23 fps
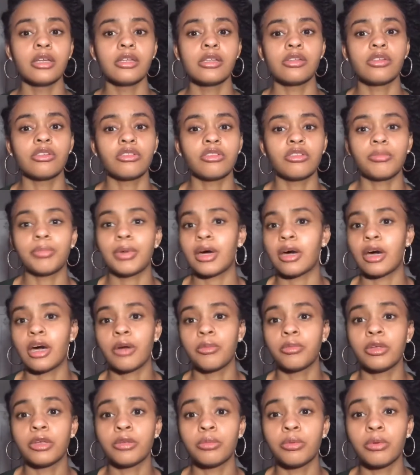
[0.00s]
just about how
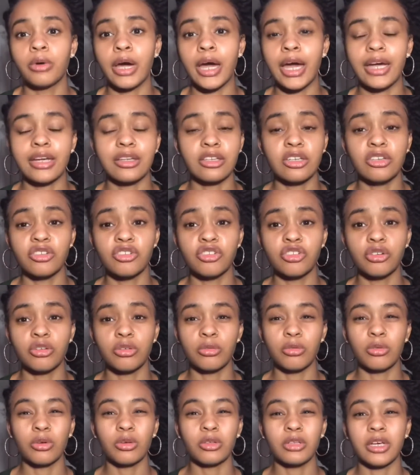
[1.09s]
people act in
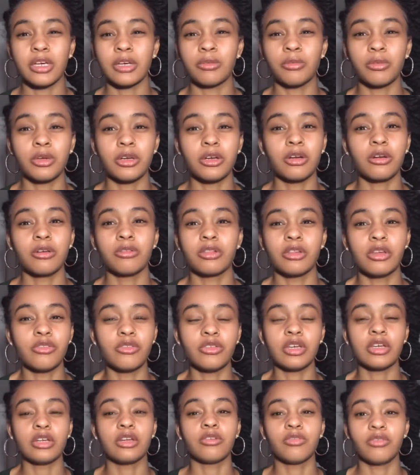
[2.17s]
general. Like, we are
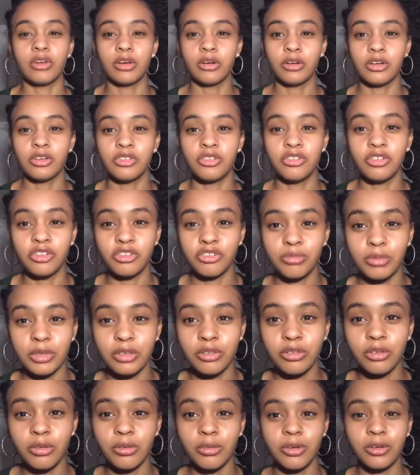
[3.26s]
living in a very
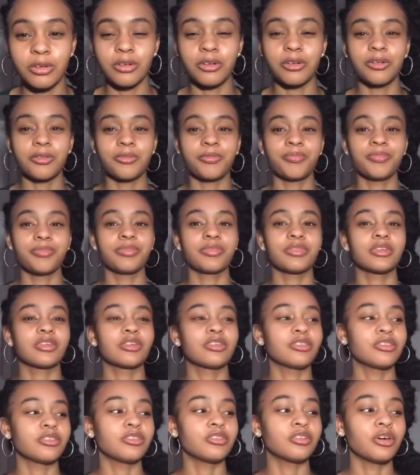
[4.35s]
judgmental world,
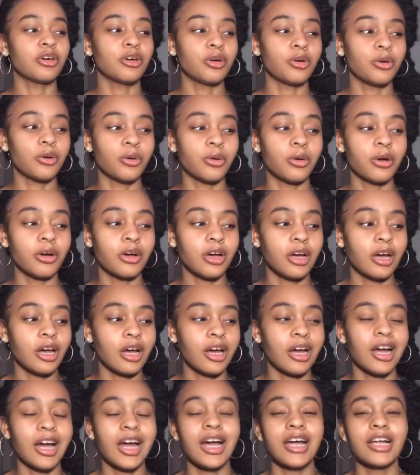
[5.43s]
so
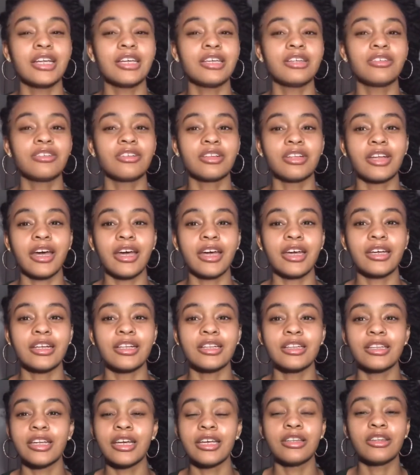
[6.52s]
I need to
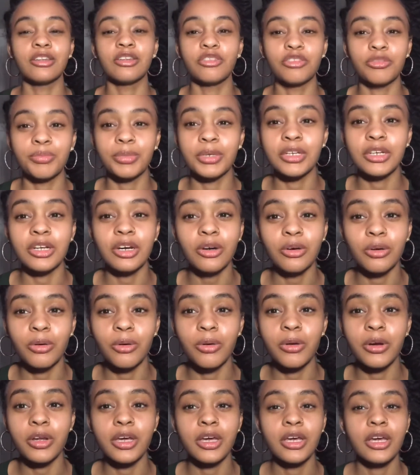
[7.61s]
let this be known
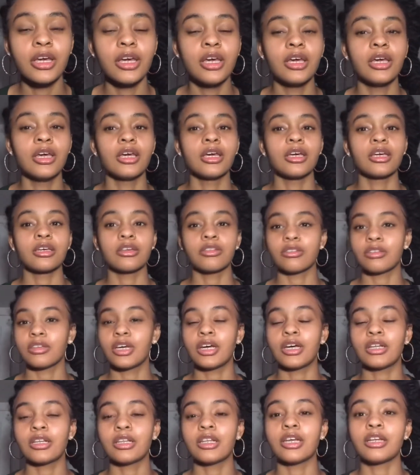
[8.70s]
because
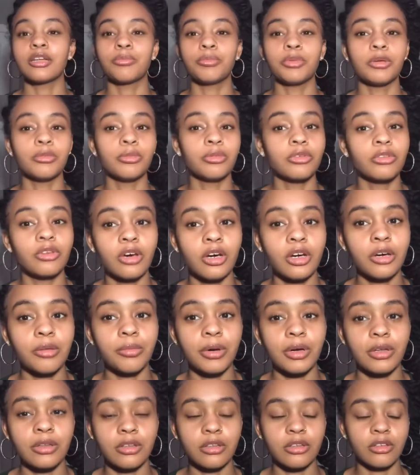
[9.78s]
not a lot of people talk
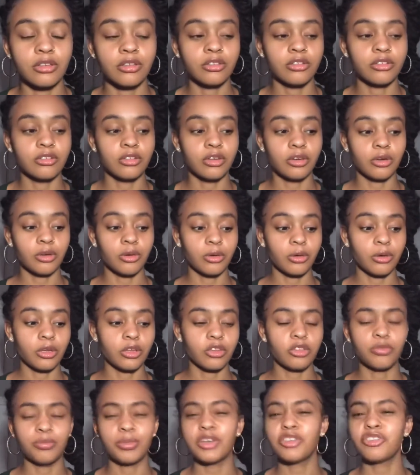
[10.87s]
about this. So
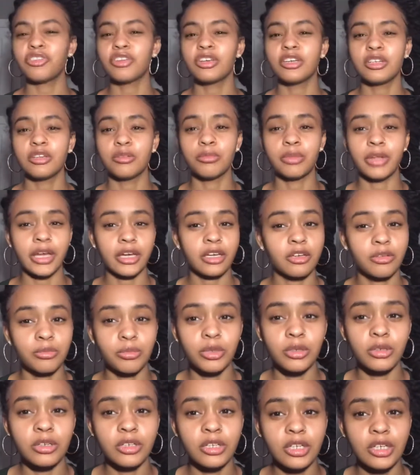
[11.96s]
especially in the Black
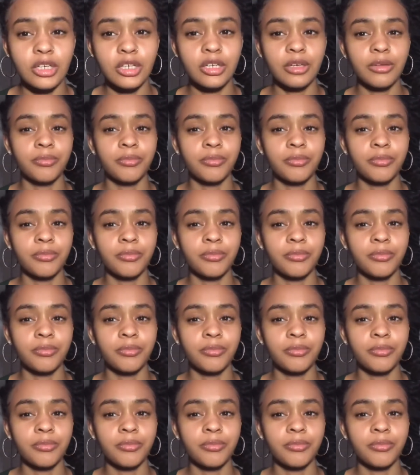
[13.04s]
community,